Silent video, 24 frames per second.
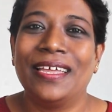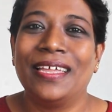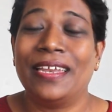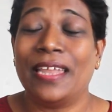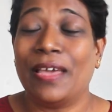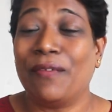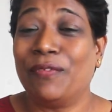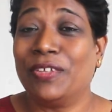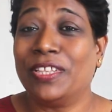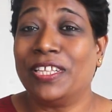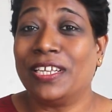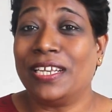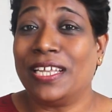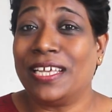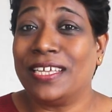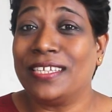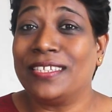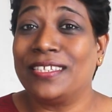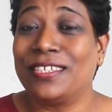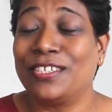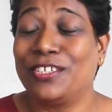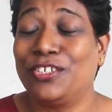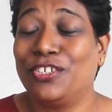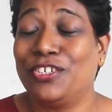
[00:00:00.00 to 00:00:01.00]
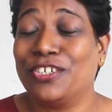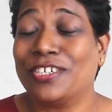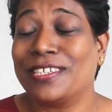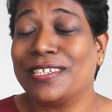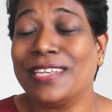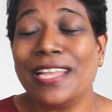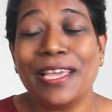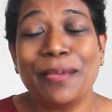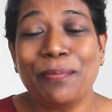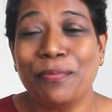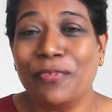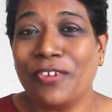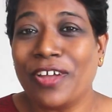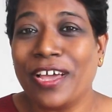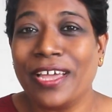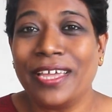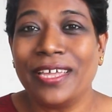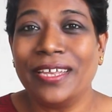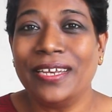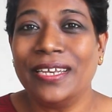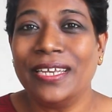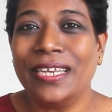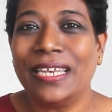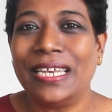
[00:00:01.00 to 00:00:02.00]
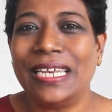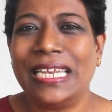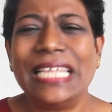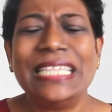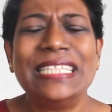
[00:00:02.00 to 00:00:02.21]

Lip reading: Nevertheless, just like Brian,